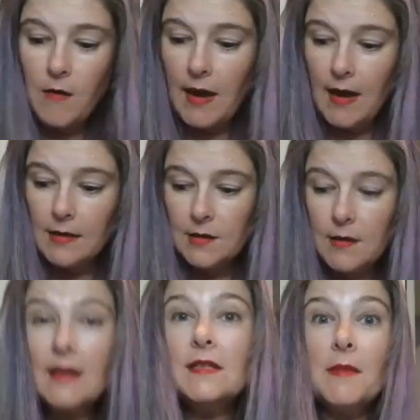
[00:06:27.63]
Okay, so
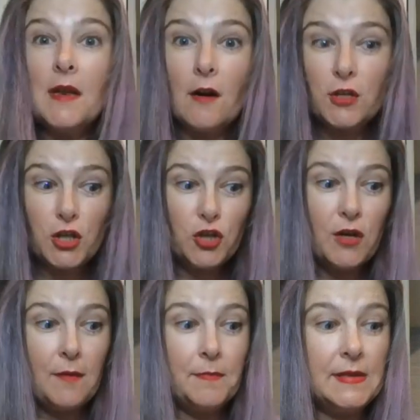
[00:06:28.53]
let's meet our
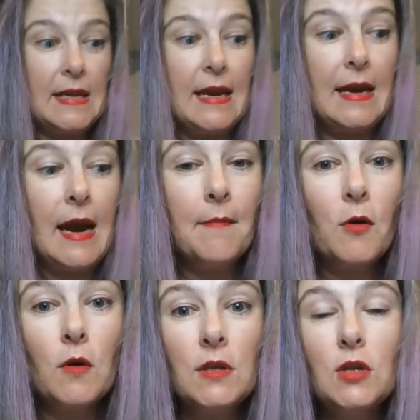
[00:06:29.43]
strips. And I'm
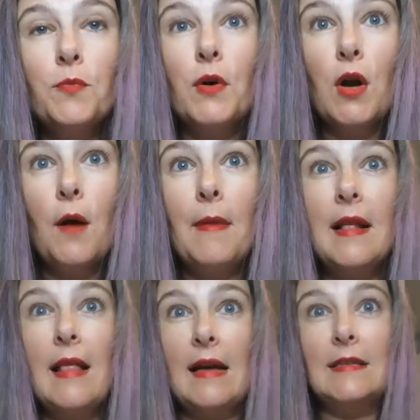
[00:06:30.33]
going to put on my
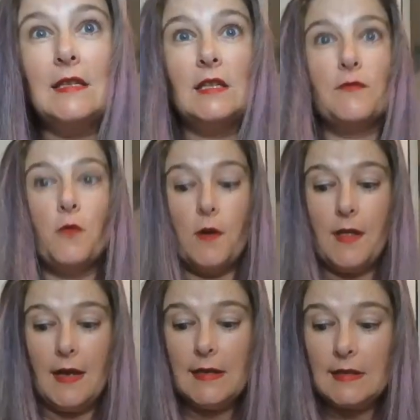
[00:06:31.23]
glasses for
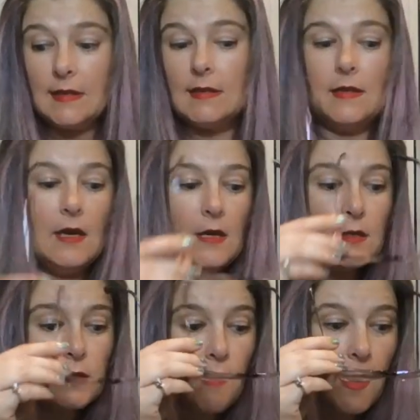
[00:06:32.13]
this
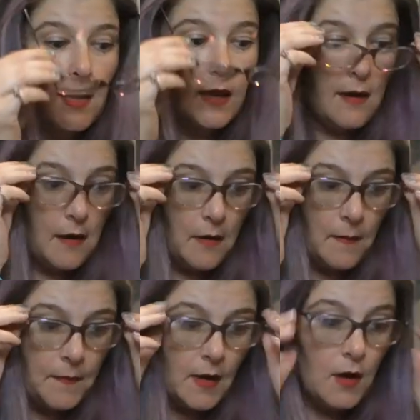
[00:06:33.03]
so I can
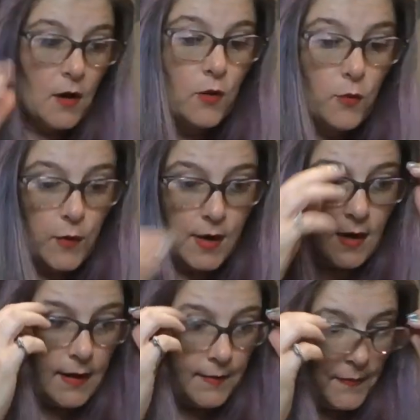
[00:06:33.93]

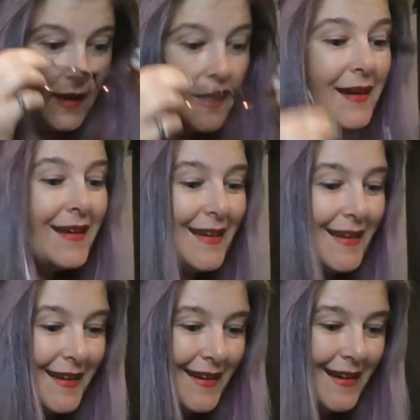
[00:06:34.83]
read
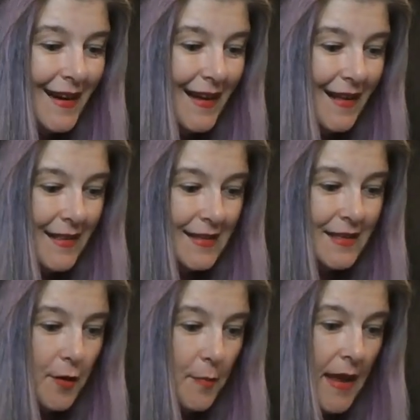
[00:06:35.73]
this
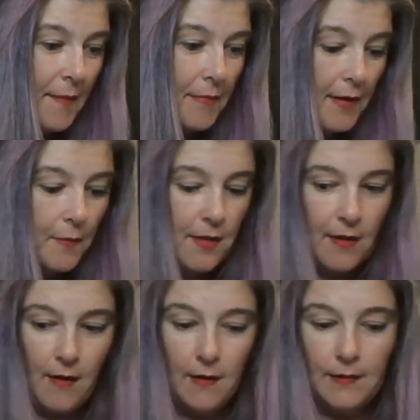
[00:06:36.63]
little pamphlet with
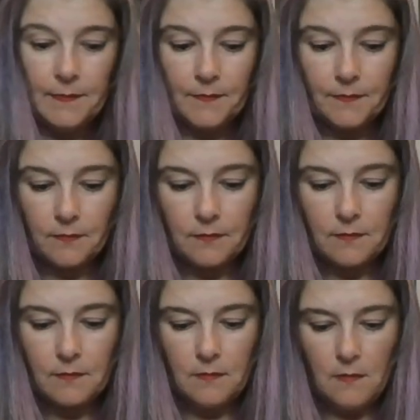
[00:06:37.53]
y'all.
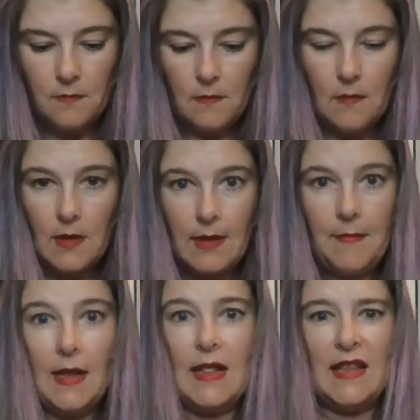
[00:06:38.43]

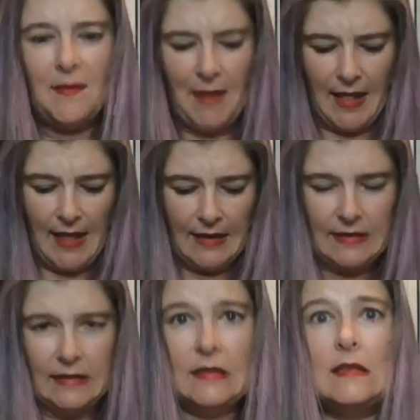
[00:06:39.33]
Makes me make
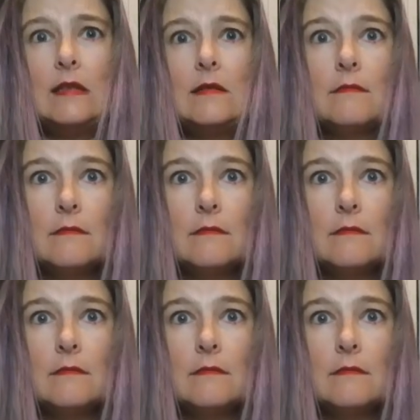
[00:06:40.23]
glasses.